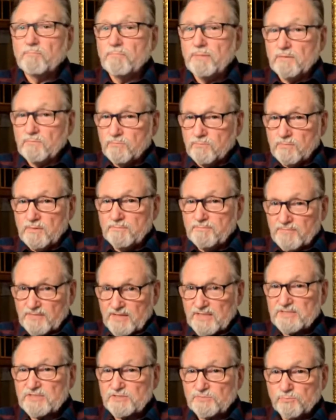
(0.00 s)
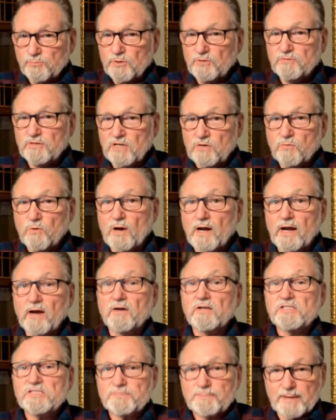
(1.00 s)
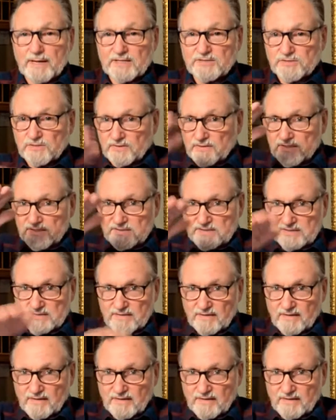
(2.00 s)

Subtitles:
But this would require a spacer. The